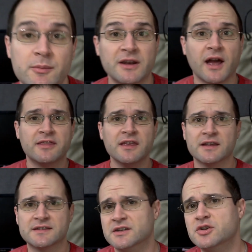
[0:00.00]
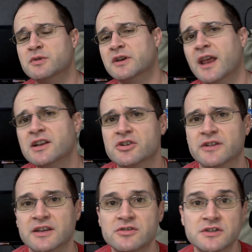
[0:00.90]
mean, I think it's in human nature
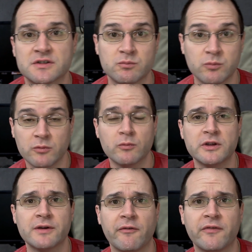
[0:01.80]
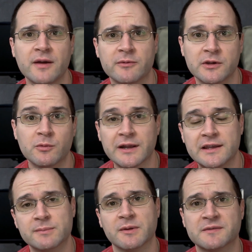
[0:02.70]
that you just, well, when you have a family, you want to
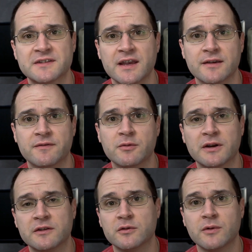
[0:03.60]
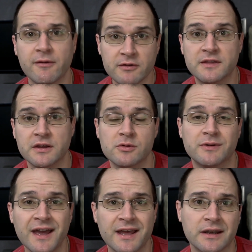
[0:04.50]
keep them safe. You want to do everything you
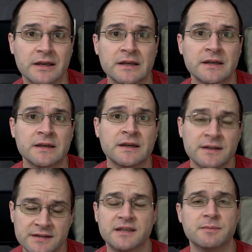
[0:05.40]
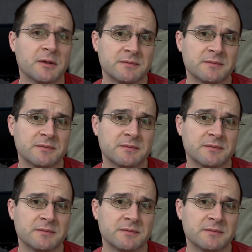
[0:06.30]
can to keep them